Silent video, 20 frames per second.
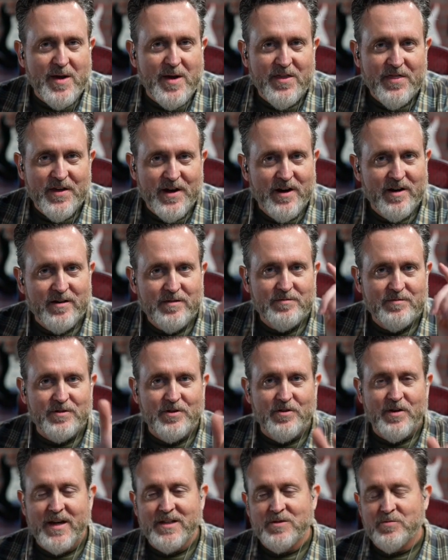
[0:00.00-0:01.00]
to make there
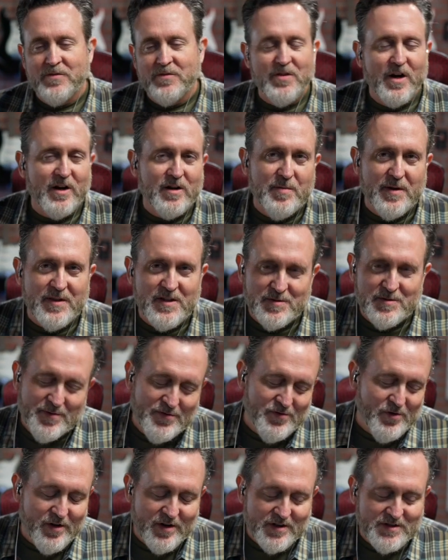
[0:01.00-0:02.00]
you guys we've talked about this
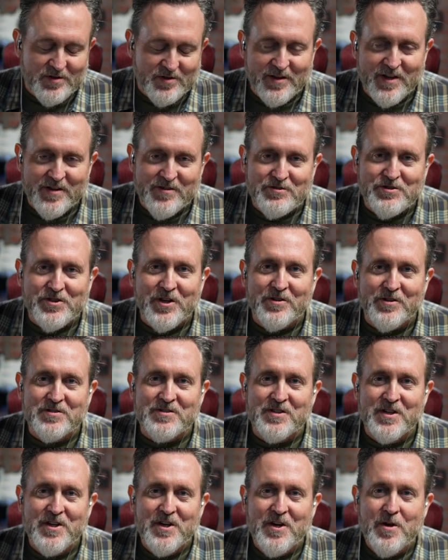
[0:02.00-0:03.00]
before also on other
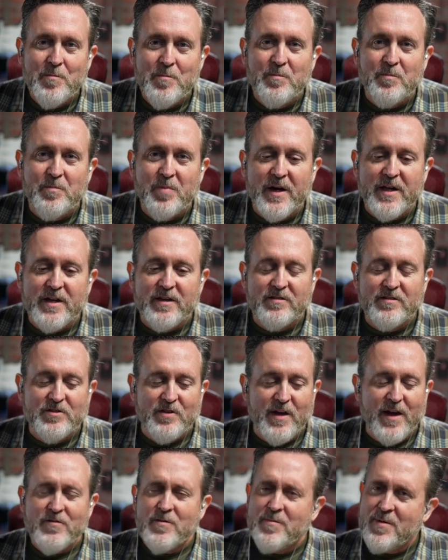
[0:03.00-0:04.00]
shows but
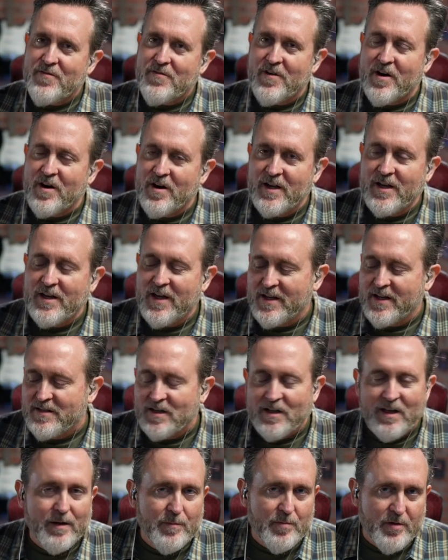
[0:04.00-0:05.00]
you have to be very uh,
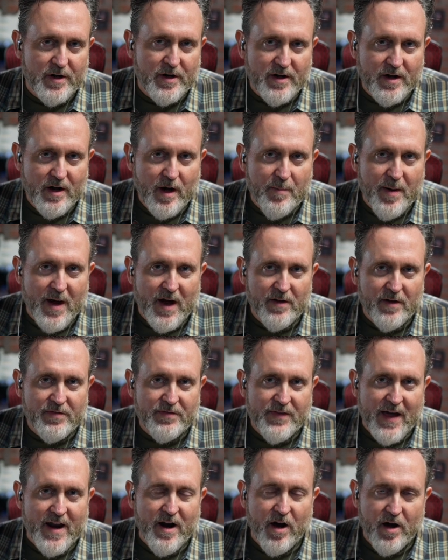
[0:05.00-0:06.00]
deliberate
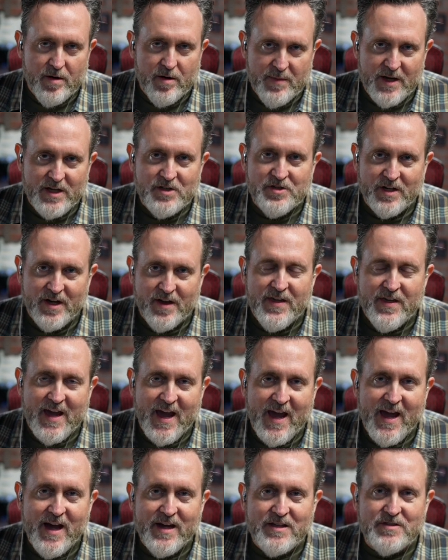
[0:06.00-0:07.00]
about that automation. And I think
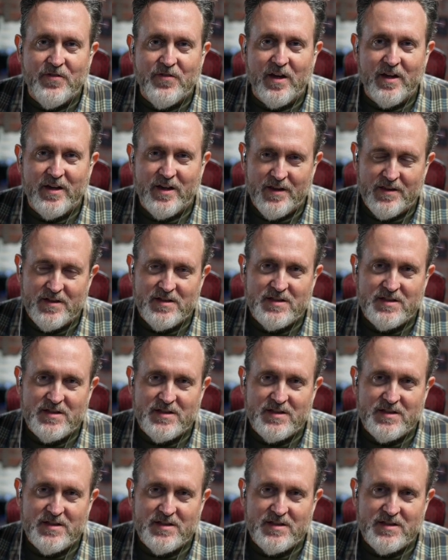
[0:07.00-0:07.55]
AI is falling into